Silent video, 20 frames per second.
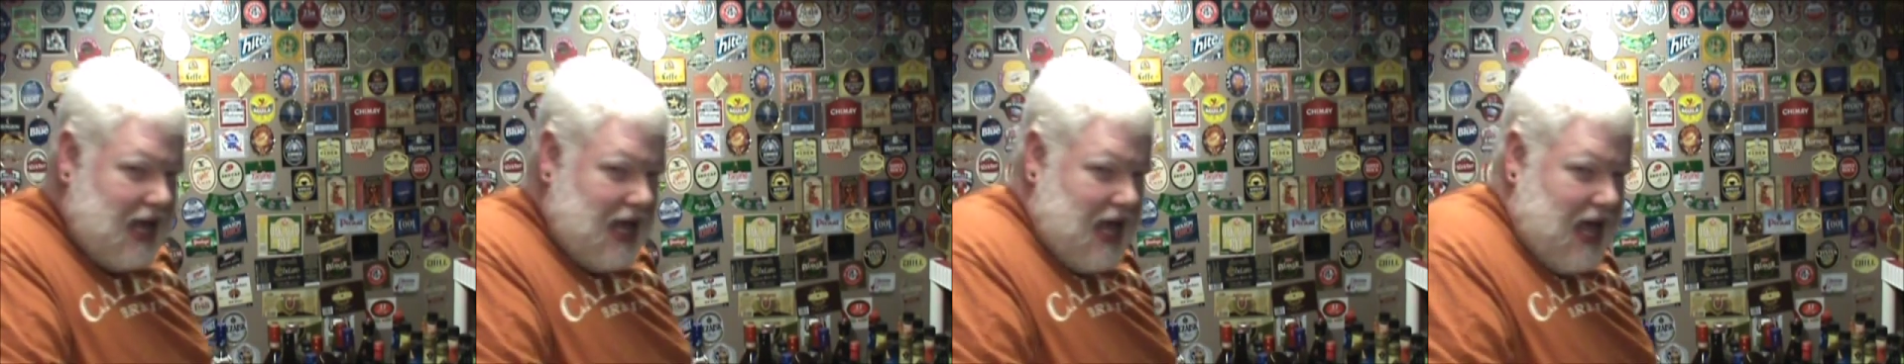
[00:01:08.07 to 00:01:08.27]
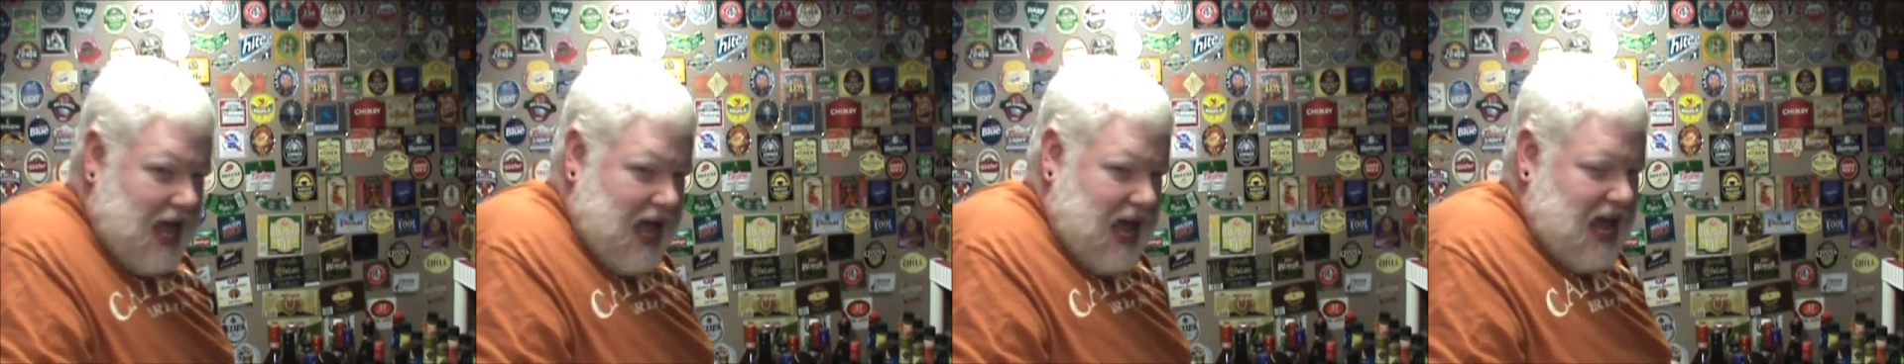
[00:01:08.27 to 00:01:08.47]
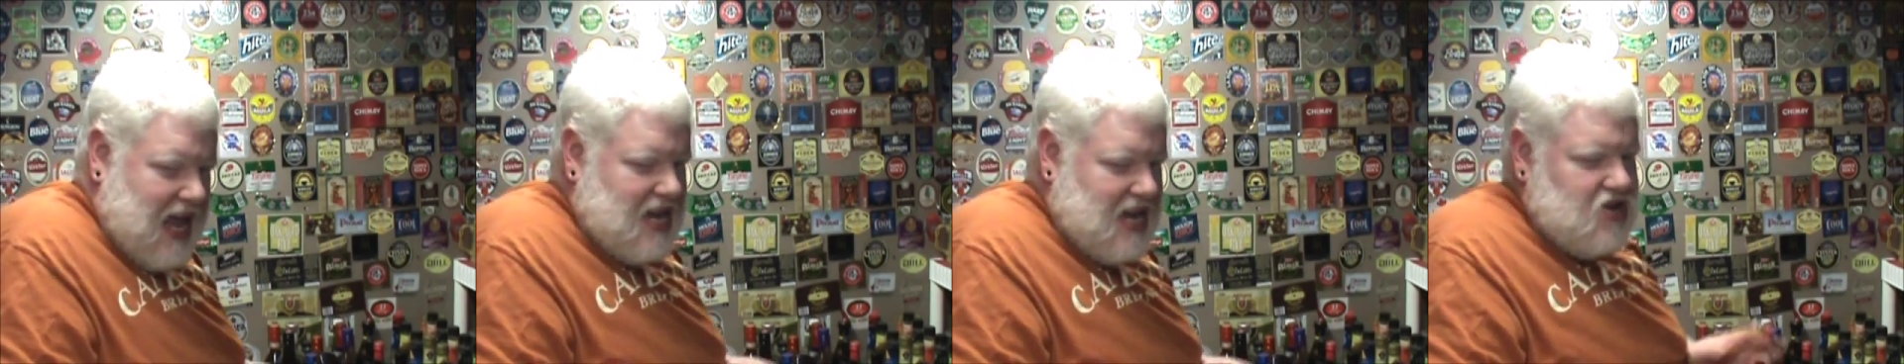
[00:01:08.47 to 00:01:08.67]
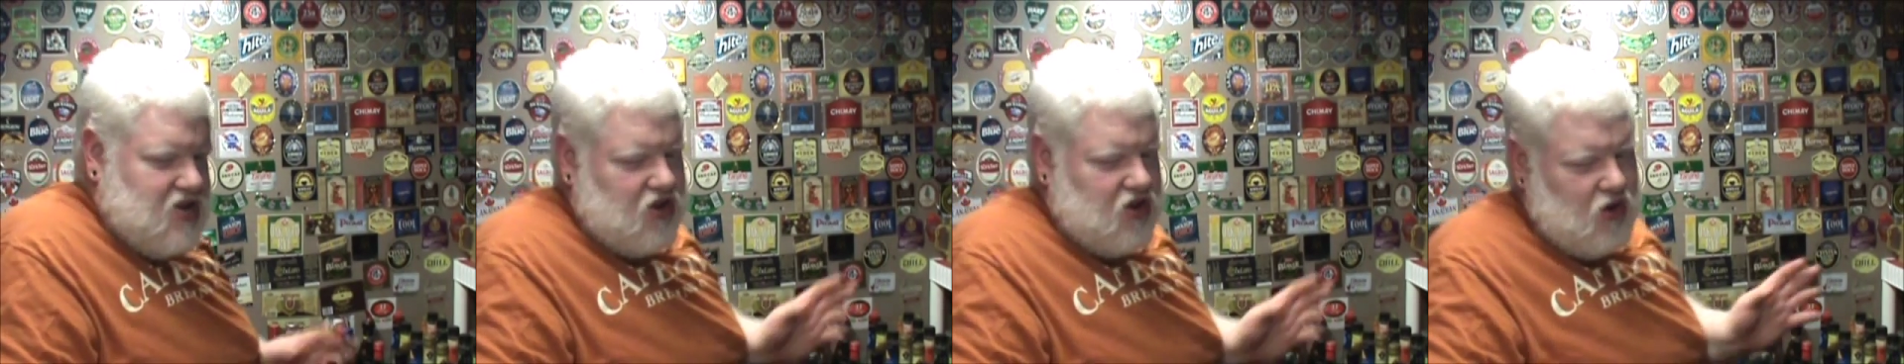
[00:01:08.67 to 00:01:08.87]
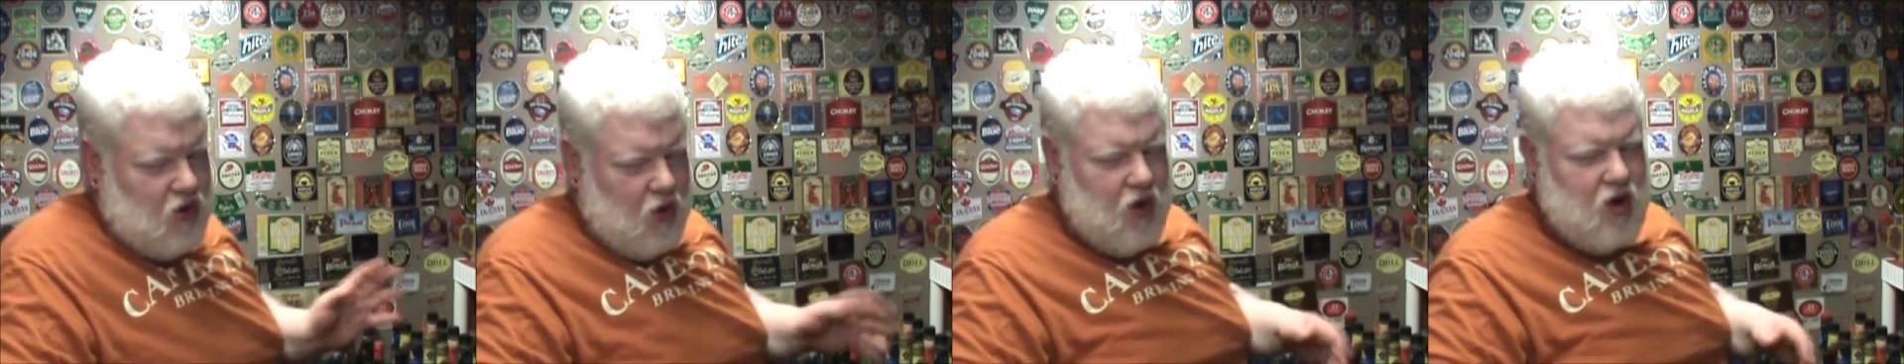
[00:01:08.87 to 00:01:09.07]
And
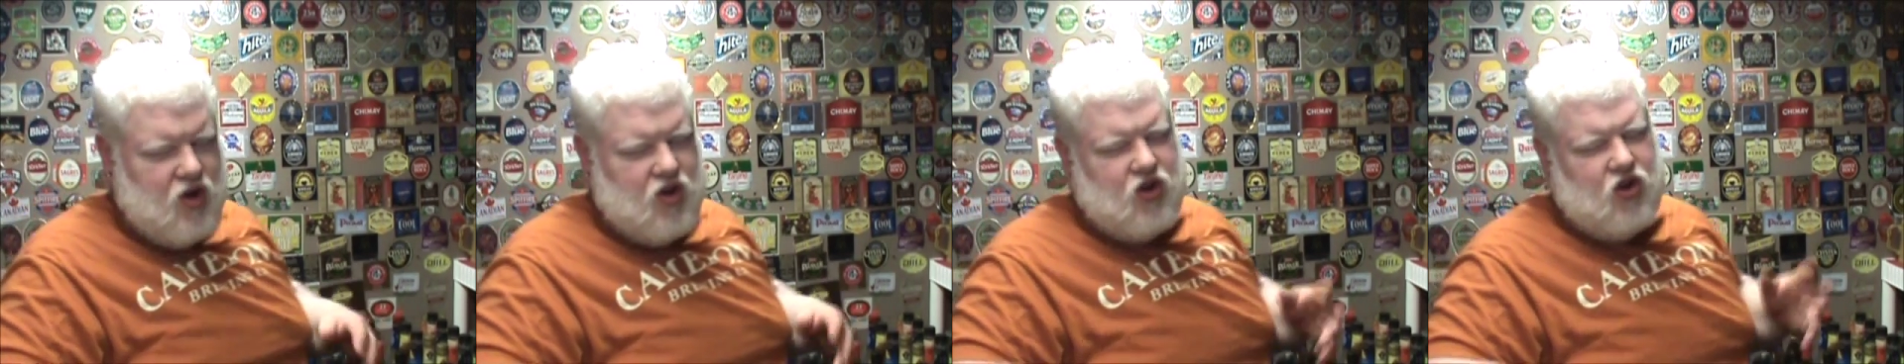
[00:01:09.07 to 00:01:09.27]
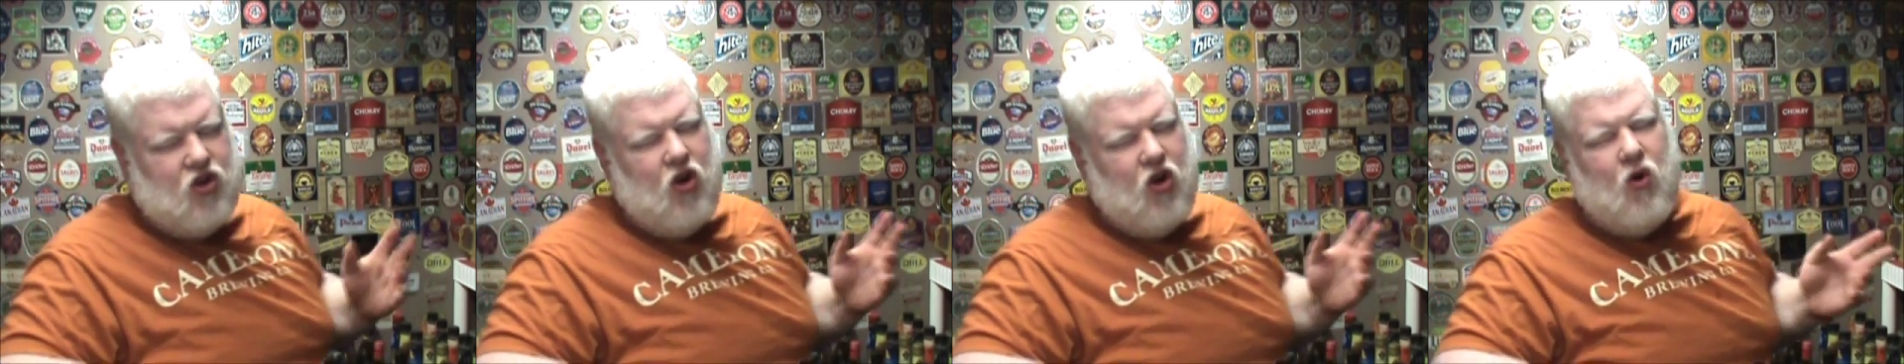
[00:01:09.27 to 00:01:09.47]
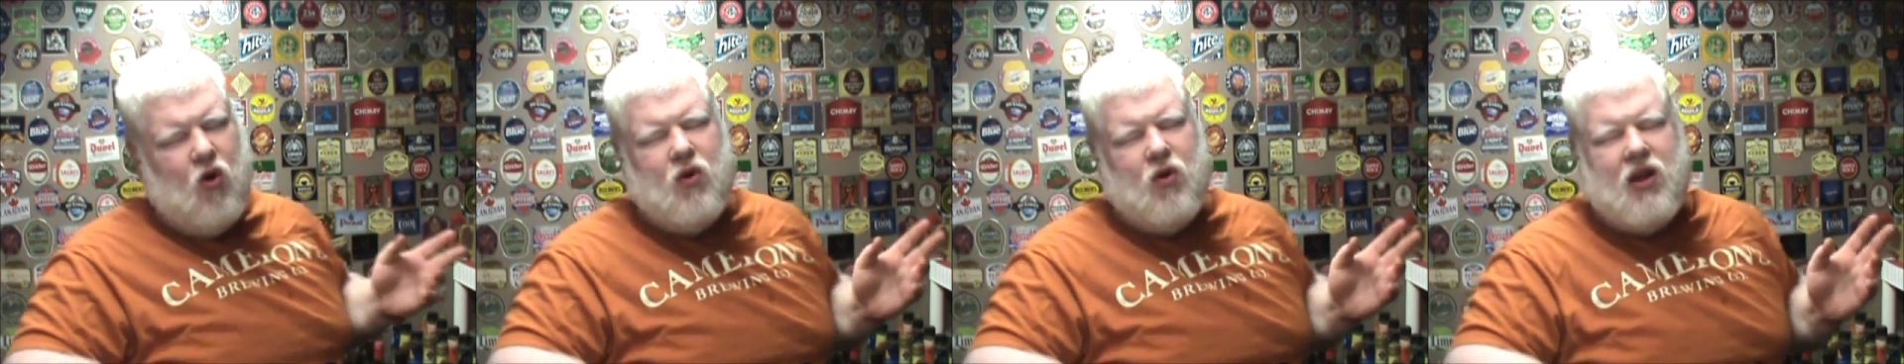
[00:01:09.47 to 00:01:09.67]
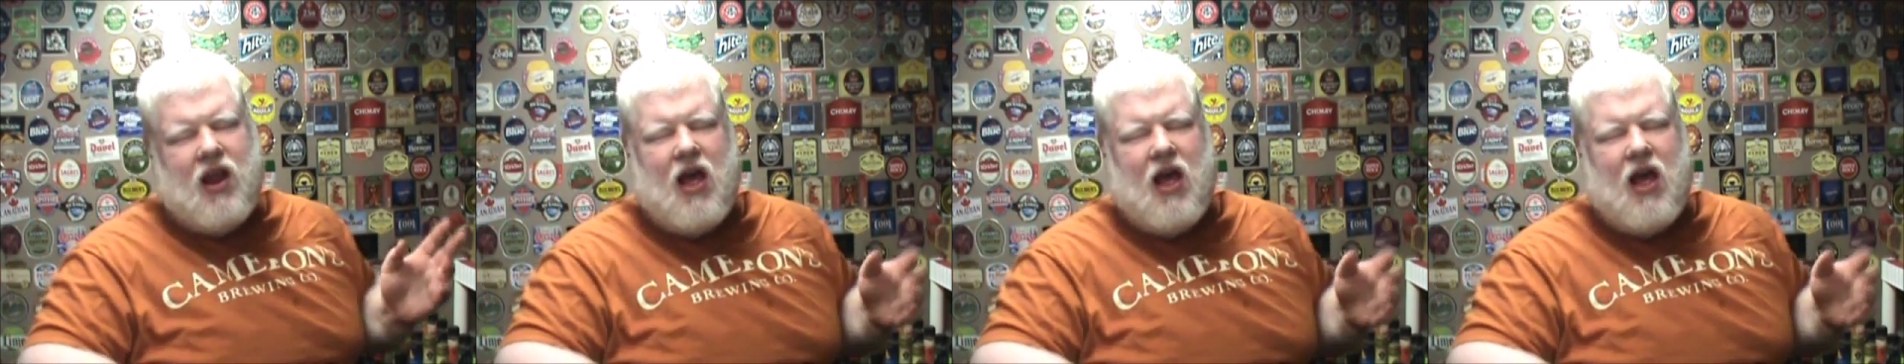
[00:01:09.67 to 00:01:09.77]
you're going to go